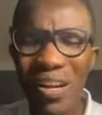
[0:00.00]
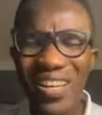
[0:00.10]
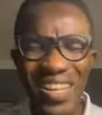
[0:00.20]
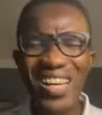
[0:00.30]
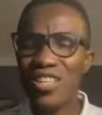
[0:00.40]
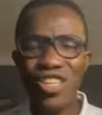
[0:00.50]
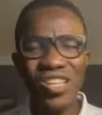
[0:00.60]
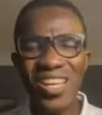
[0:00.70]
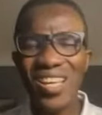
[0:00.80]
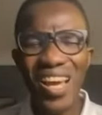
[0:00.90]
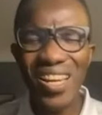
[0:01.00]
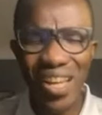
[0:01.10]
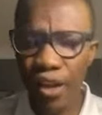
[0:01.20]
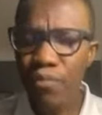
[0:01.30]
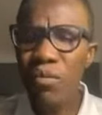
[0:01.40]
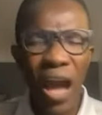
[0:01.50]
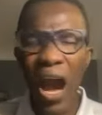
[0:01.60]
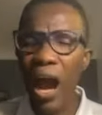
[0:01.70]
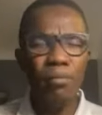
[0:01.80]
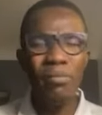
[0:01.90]
predete shite yende.
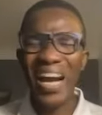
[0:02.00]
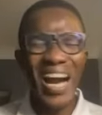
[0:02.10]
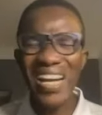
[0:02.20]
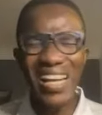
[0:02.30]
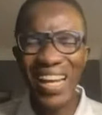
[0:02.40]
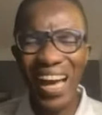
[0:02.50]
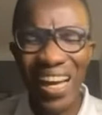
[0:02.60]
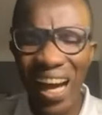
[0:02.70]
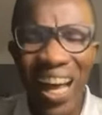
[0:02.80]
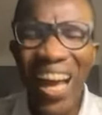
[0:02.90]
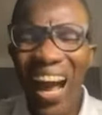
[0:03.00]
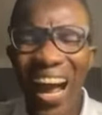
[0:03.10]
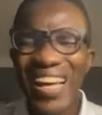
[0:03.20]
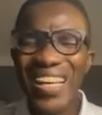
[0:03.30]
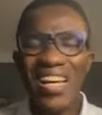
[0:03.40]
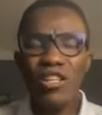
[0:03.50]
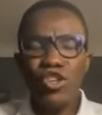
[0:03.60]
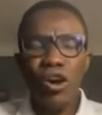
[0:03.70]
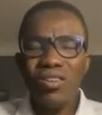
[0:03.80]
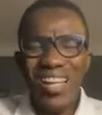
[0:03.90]
uh, ah, the karadanga. I engage
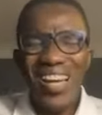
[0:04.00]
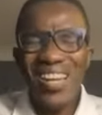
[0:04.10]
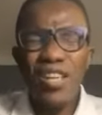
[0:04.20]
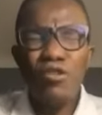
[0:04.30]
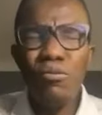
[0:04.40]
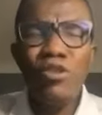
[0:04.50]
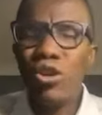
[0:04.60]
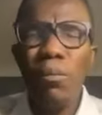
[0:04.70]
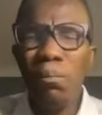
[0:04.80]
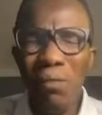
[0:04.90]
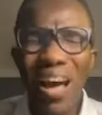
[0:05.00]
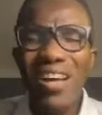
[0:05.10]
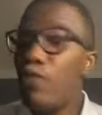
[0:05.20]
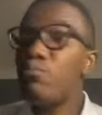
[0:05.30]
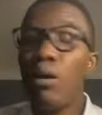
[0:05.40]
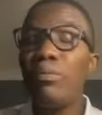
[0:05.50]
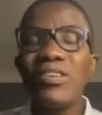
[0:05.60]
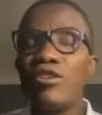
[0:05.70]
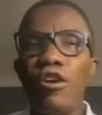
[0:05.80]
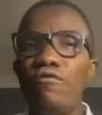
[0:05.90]
thoughts that leads me to the plans and
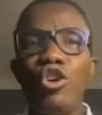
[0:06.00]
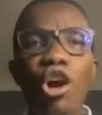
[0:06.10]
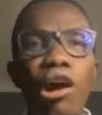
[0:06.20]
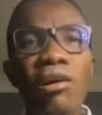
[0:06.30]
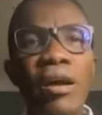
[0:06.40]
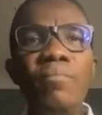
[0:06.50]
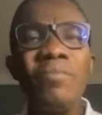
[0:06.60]
purposes of God.